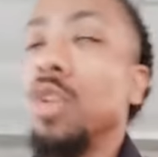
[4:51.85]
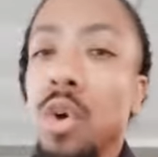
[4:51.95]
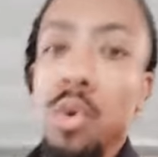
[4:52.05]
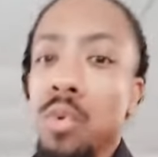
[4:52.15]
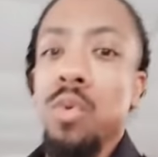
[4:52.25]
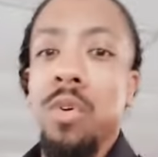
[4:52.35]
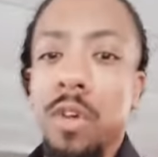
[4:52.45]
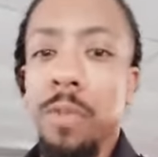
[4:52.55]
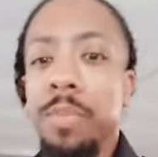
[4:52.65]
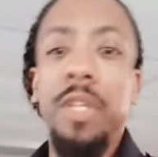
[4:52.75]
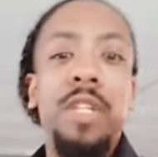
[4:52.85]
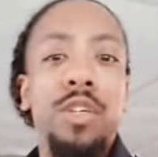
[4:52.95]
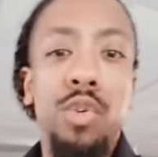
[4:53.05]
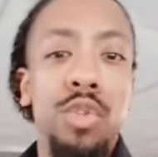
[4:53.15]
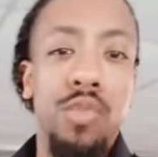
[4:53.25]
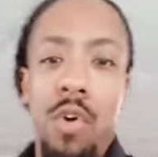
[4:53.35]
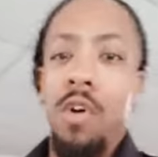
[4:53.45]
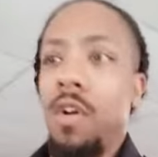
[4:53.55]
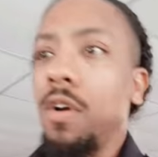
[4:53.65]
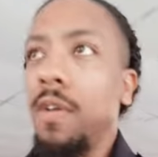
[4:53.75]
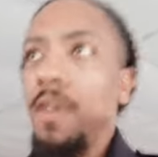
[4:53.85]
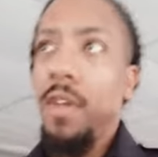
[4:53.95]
know completely who you are,